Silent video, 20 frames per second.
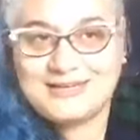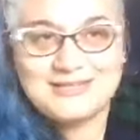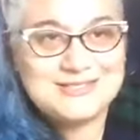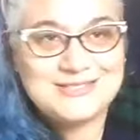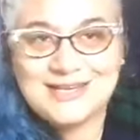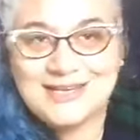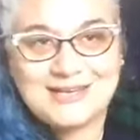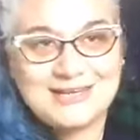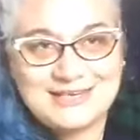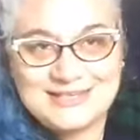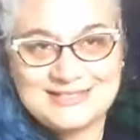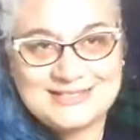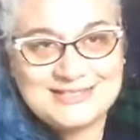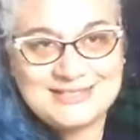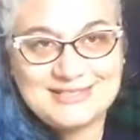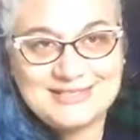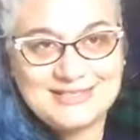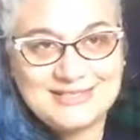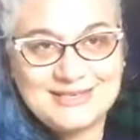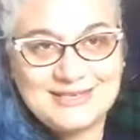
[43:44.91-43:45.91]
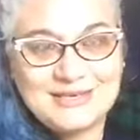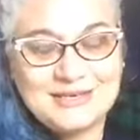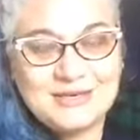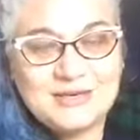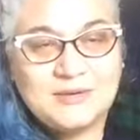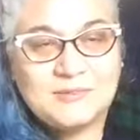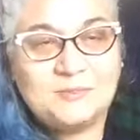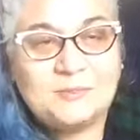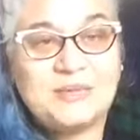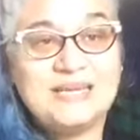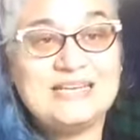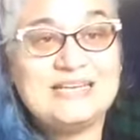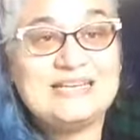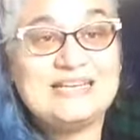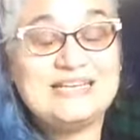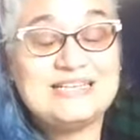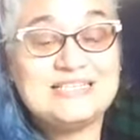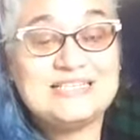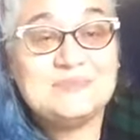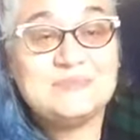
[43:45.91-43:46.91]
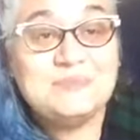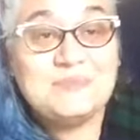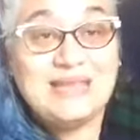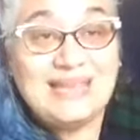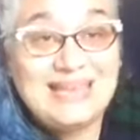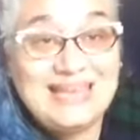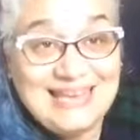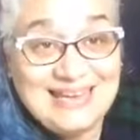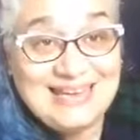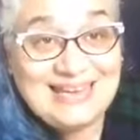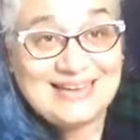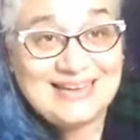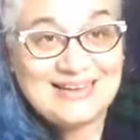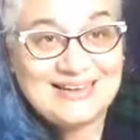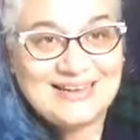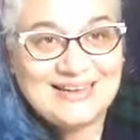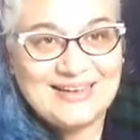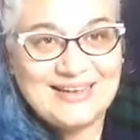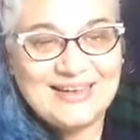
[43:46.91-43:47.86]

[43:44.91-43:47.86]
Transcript: It's not easy, but it is me.